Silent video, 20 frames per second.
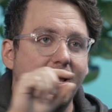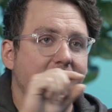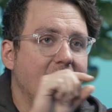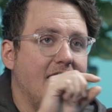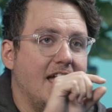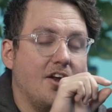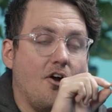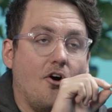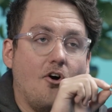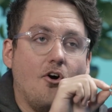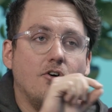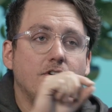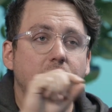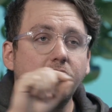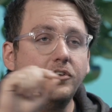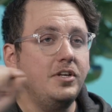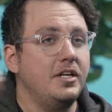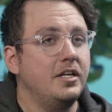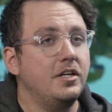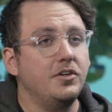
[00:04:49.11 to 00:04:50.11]
and all you
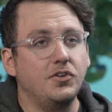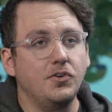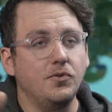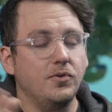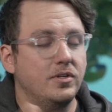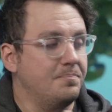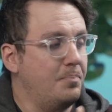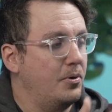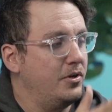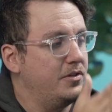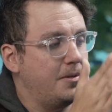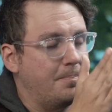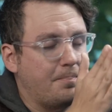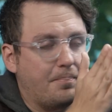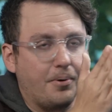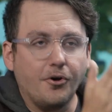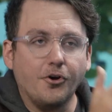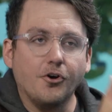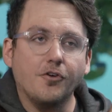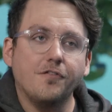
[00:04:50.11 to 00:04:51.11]
need to do is put the
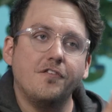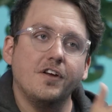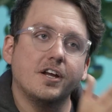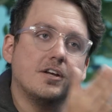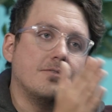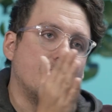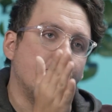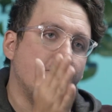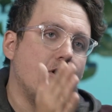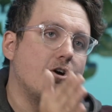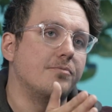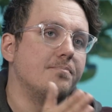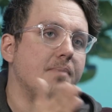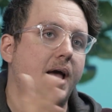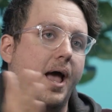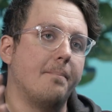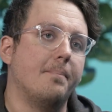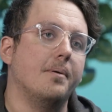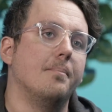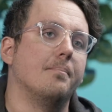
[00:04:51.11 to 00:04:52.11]
perfect
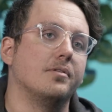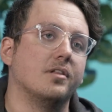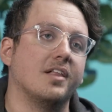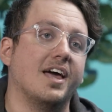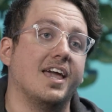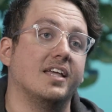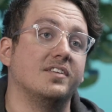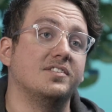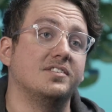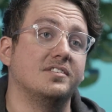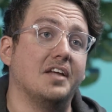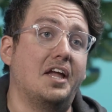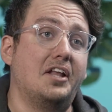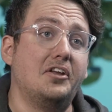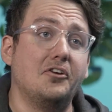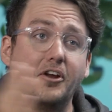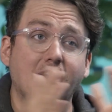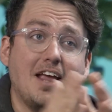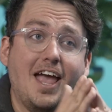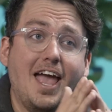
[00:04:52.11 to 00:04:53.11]
roadmap in place, and
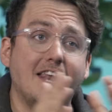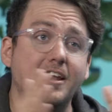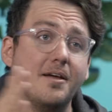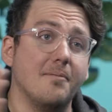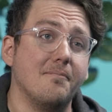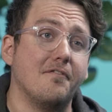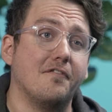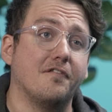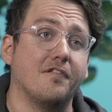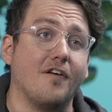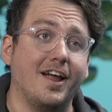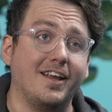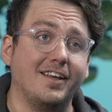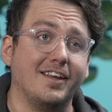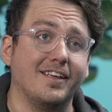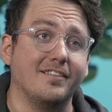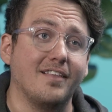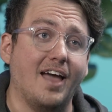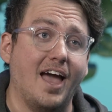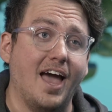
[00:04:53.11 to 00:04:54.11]
you're going to end up finding
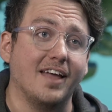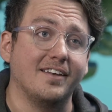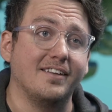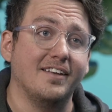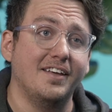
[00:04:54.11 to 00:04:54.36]
that.